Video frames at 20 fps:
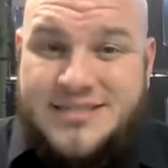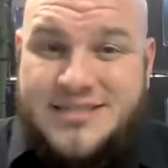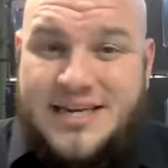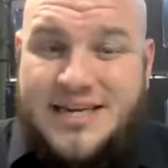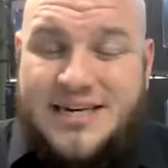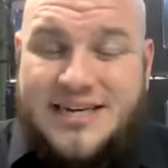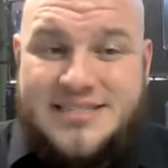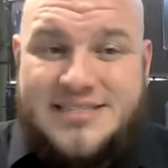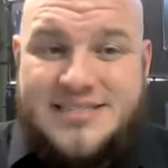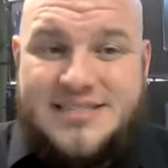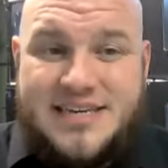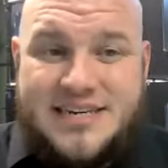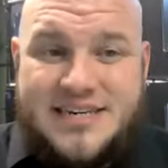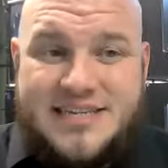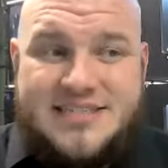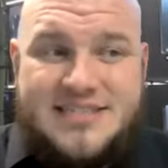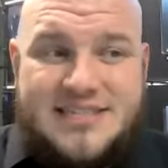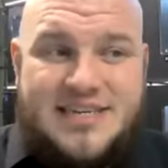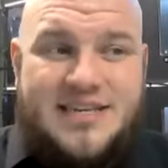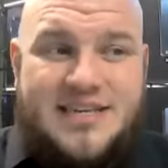
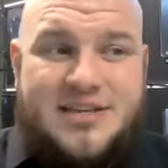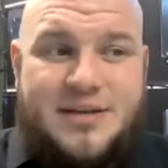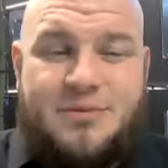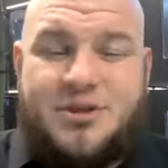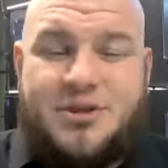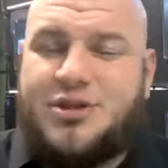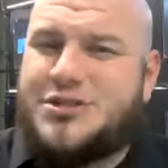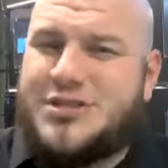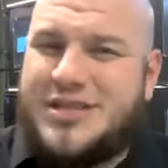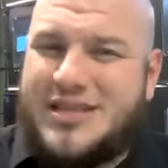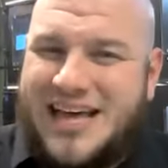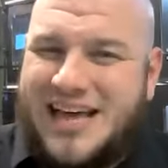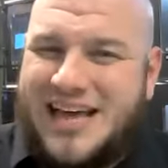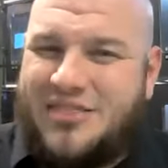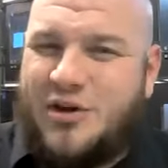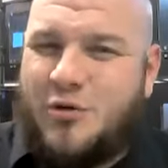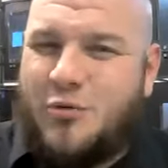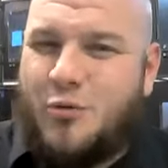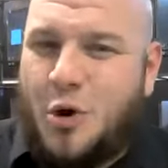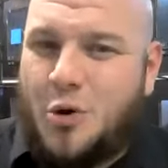But there's a lot
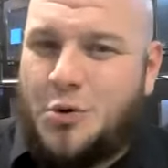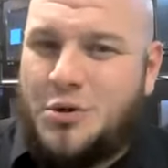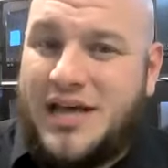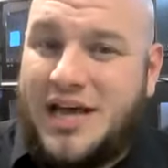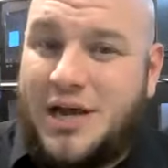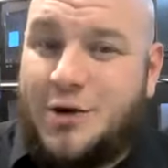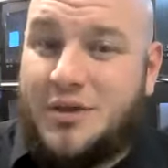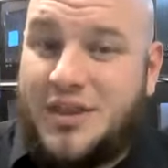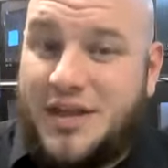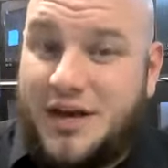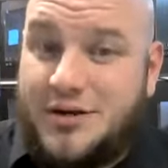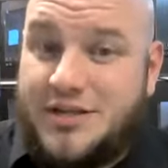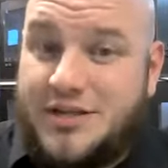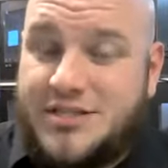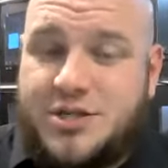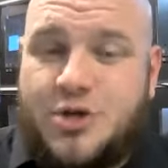that won't die without it.